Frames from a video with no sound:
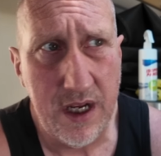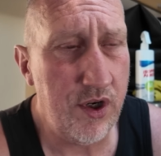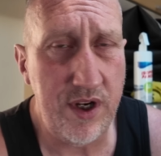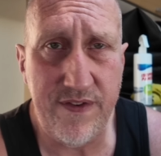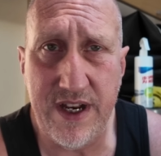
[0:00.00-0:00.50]

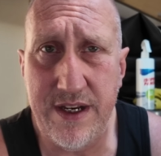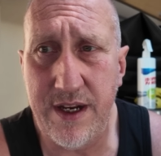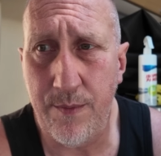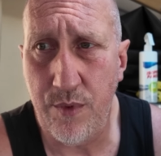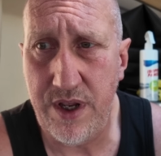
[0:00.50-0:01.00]
Could even end
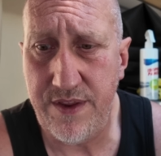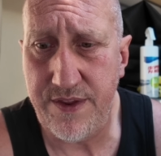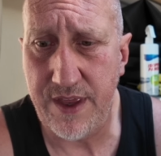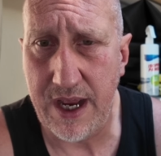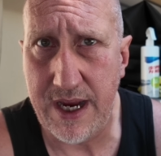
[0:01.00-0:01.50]
up with
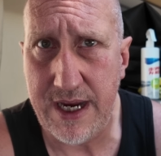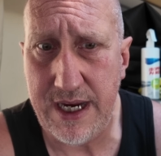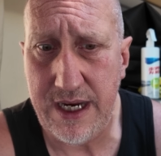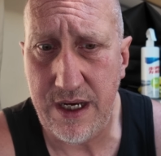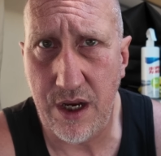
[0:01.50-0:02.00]

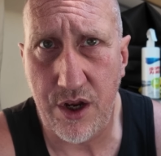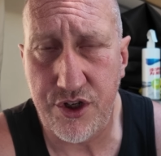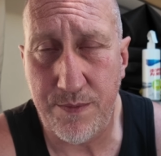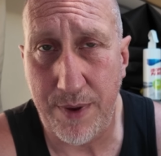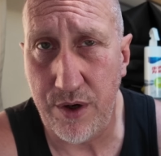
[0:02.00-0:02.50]
a
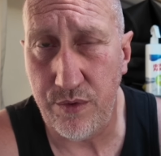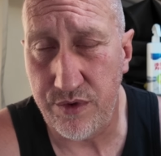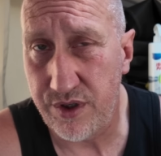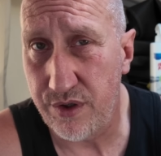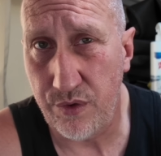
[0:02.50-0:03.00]
larger
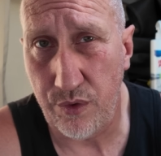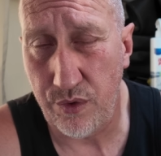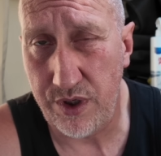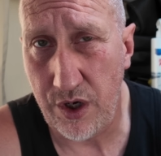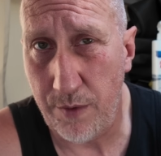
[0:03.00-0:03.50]
boat
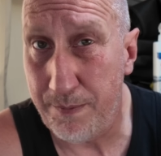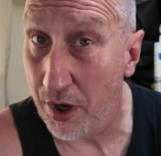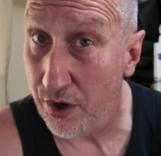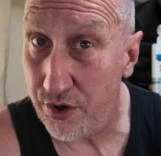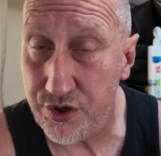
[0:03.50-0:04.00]
or, a
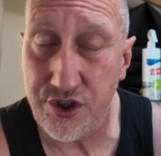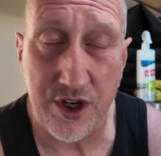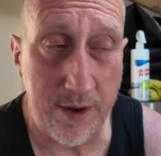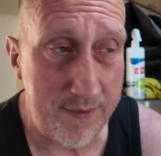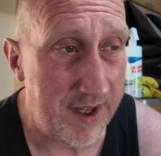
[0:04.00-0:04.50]
barge
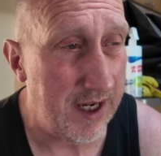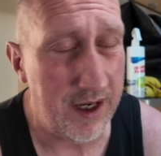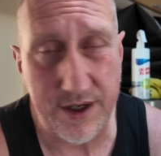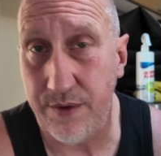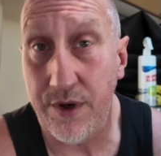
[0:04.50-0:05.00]
type thing.
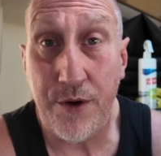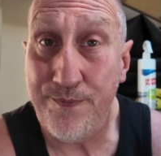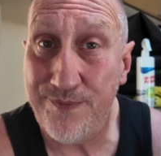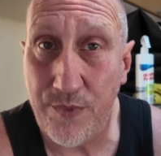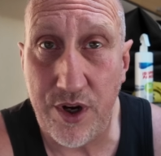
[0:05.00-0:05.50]
I don't know.
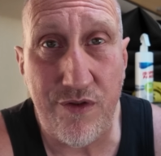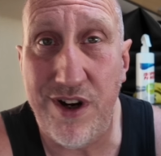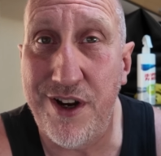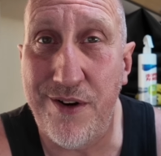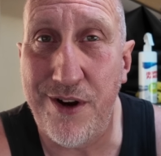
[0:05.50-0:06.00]
I
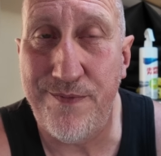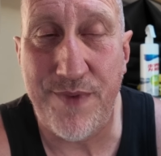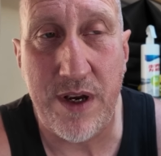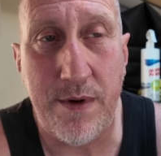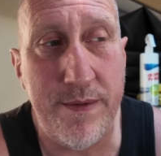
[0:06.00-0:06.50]
really don't know
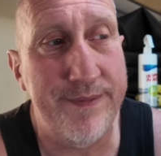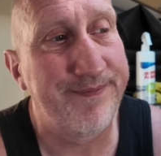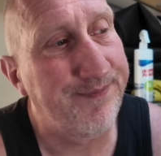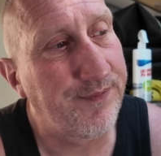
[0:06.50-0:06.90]
at the moment.